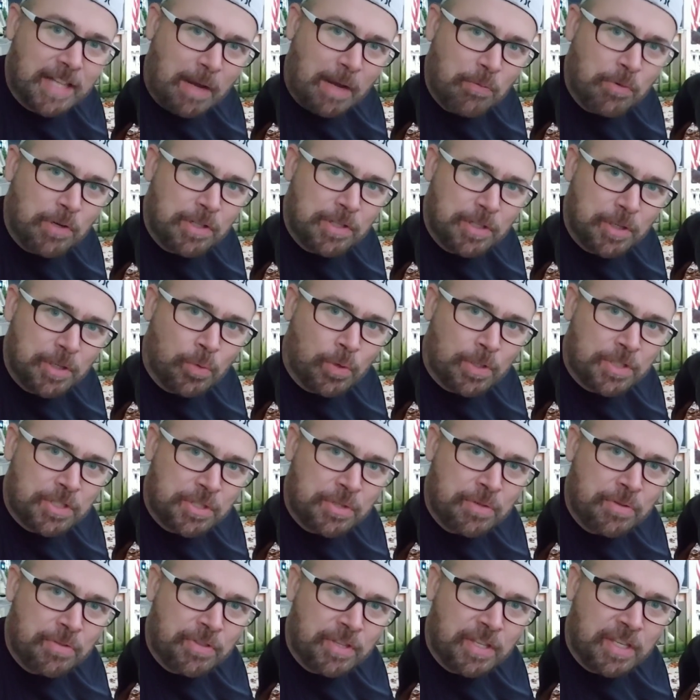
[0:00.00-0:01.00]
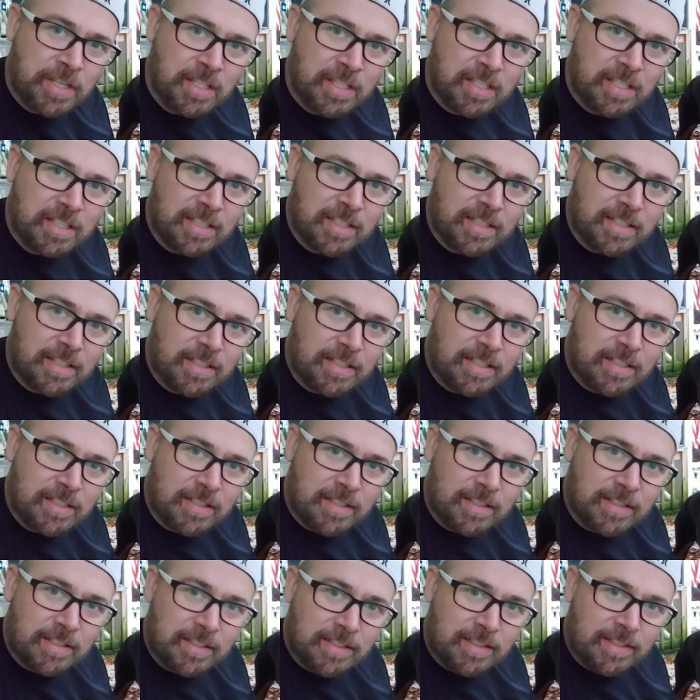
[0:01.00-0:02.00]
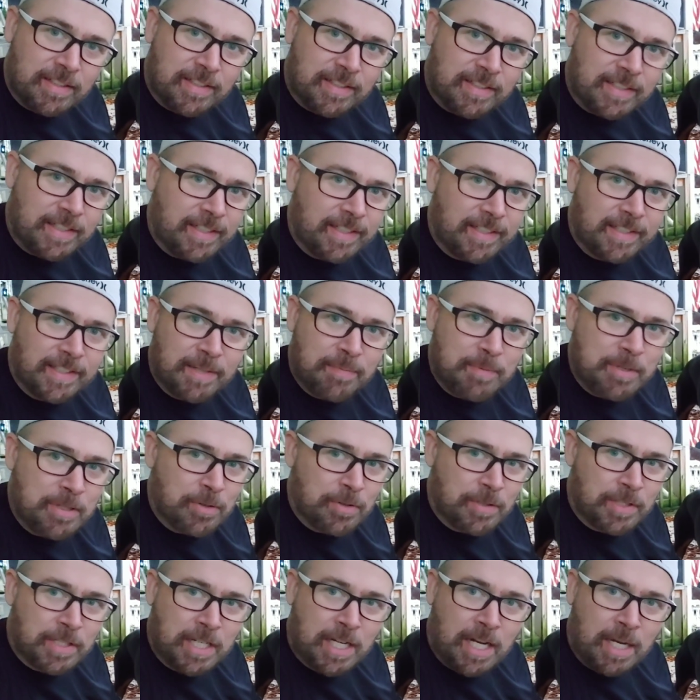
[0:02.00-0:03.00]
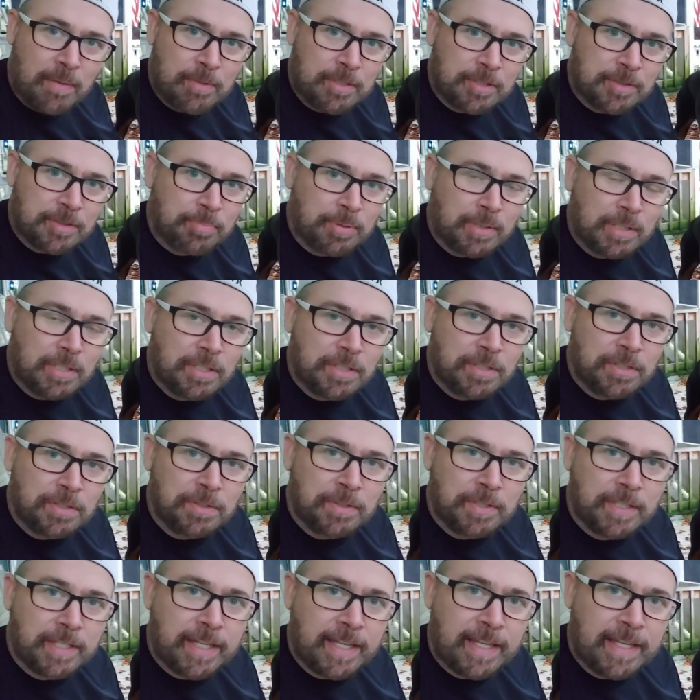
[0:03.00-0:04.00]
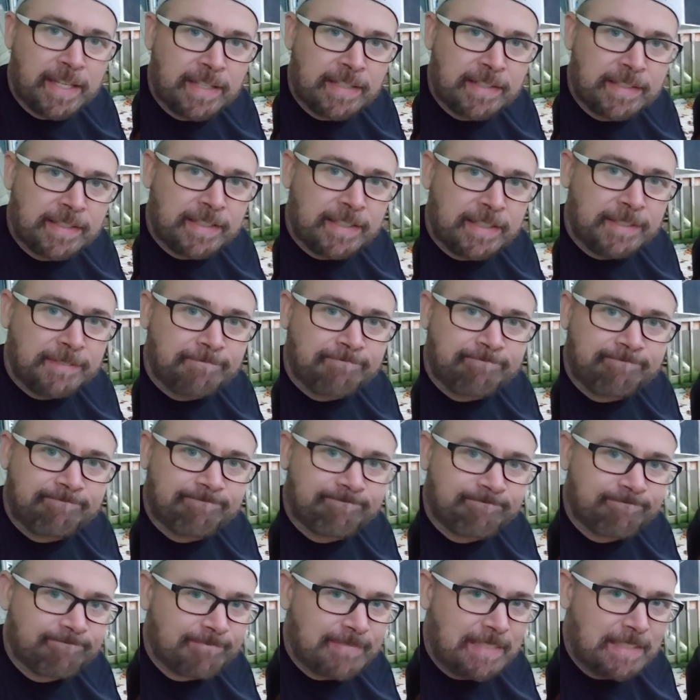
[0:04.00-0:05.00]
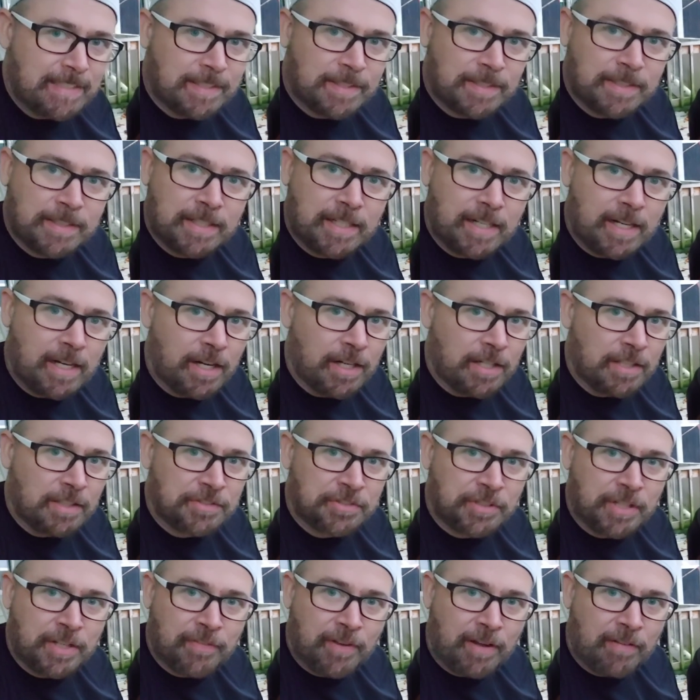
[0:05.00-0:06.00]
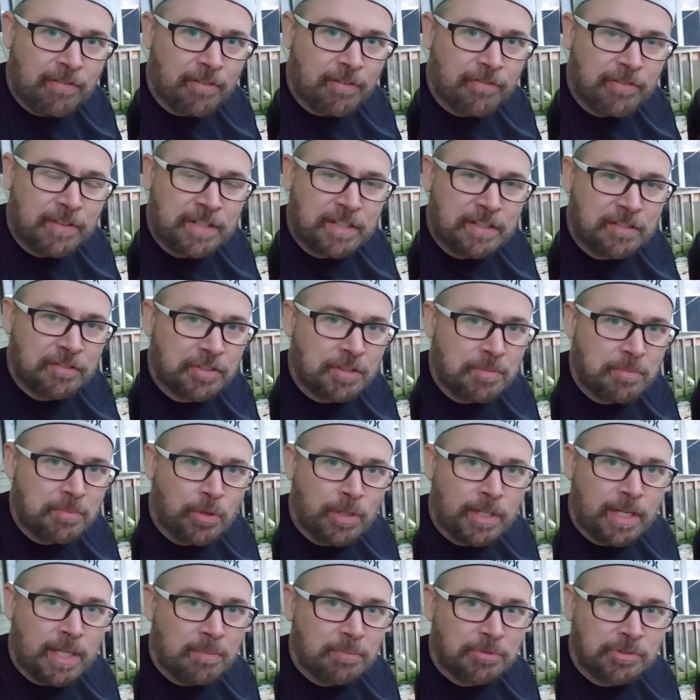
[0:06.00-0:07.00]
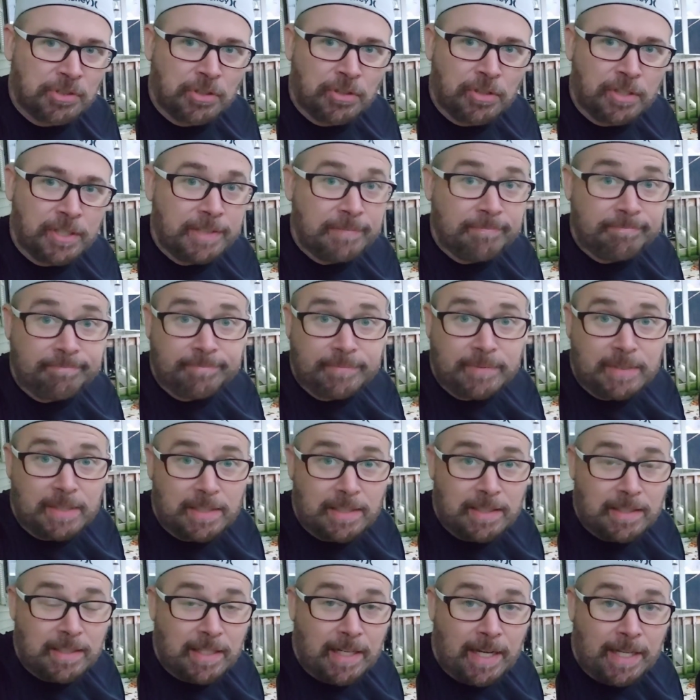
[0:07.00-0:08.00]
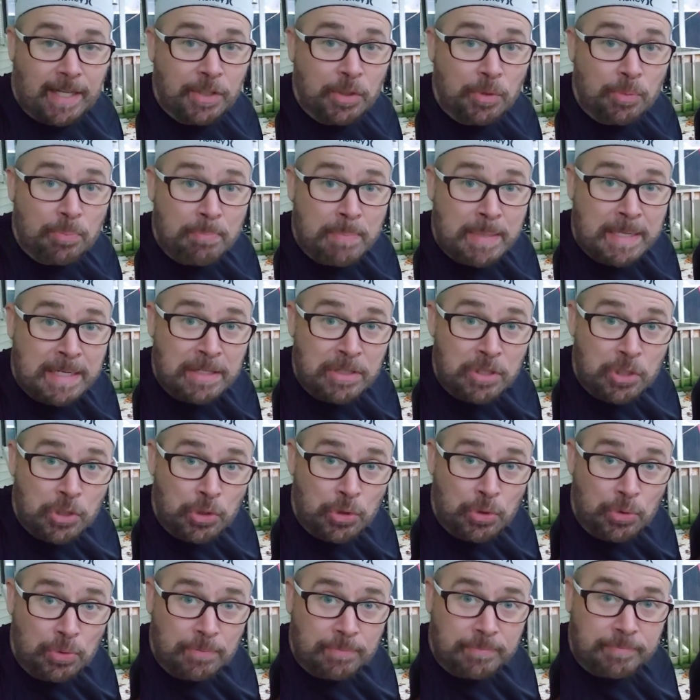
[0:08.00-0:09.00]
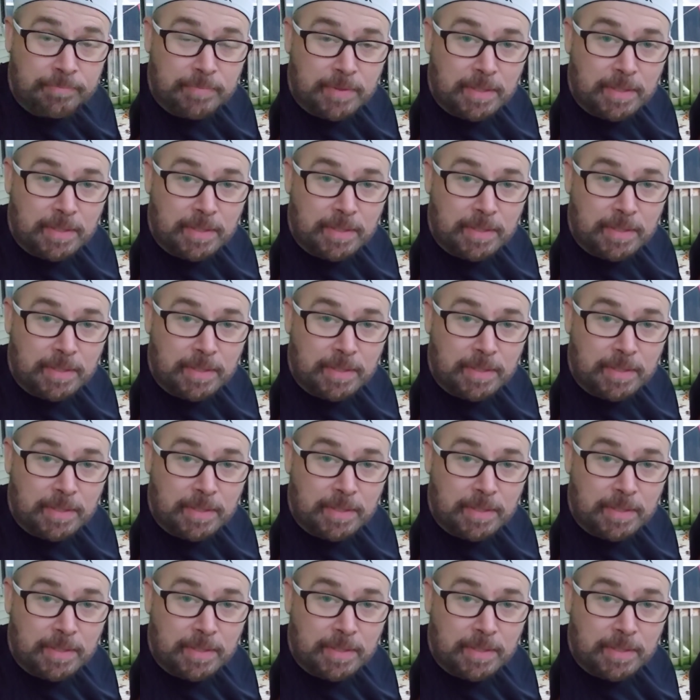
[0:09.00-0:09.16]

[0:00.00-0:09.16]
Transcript: I want to know what you think. Let me know in the comments below and... honestly, if I've offended someone, I'm sorry. I don't mean to.